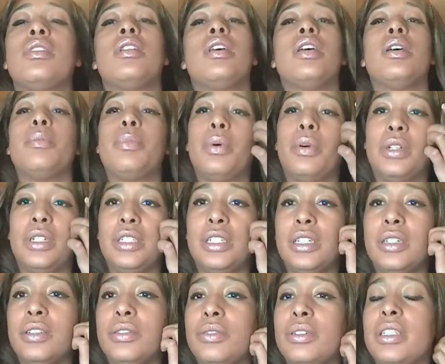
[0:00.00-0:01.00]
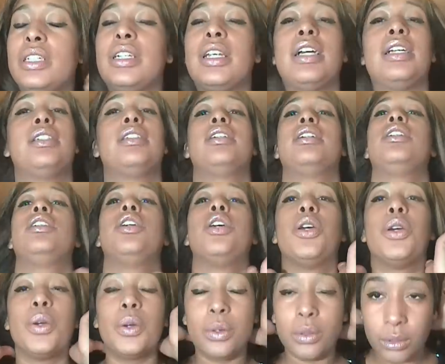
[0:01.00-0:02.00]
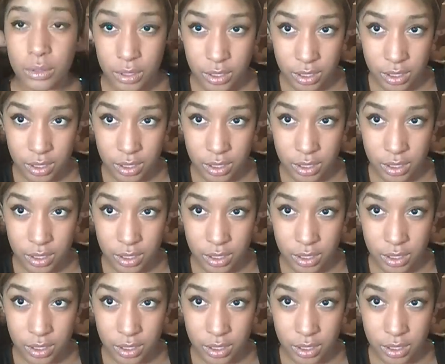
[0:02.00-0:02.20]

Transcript: It ponytails really nicely too.